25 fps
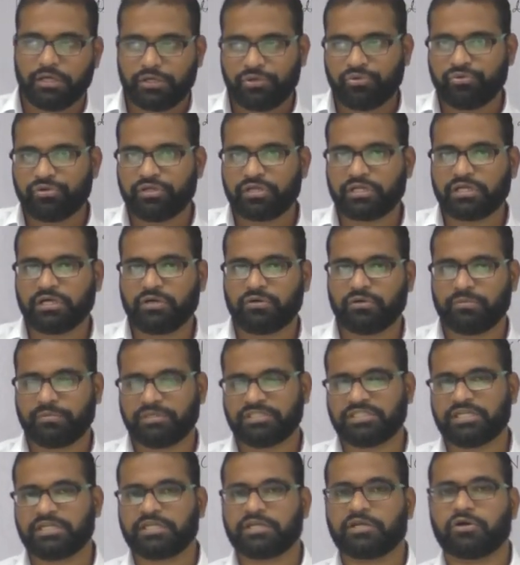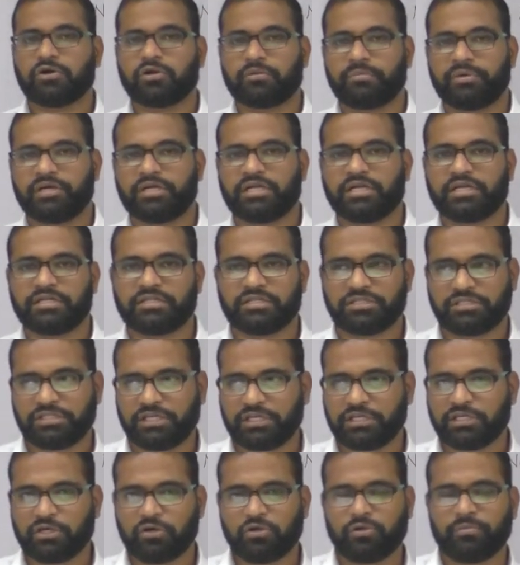union government, central government and the
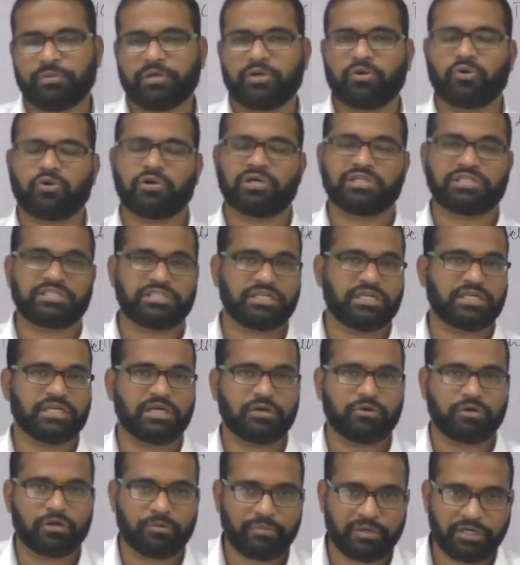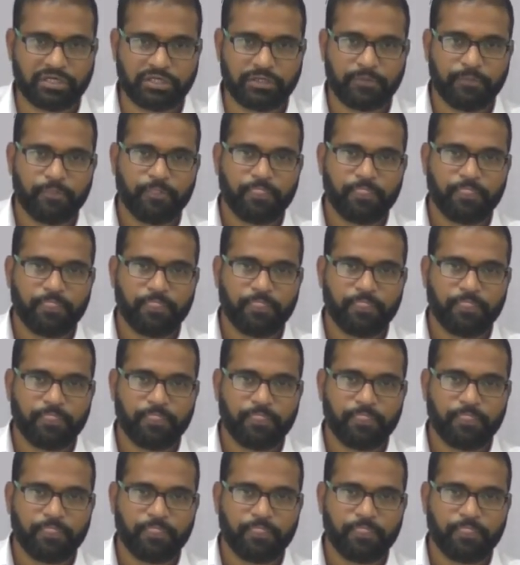state government, local state government,